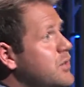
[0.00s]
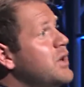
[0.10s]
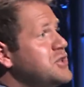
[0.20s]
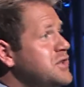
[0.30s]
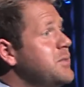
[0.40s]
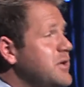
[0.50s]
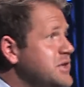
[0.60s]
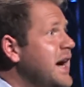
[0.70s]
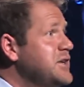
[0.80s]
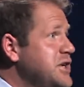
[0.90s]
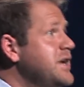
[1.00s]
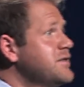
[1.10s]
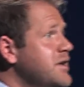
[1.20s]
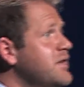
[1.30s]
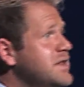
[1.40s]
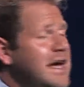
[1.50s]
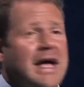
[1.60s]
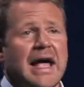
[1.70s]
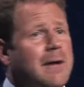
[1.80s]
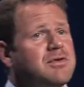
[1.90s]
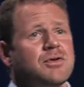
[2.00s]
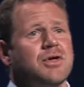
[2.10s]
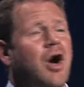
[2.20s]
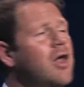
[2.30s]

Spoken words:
Questions about Tai Chi and stuff like that. Absolutely.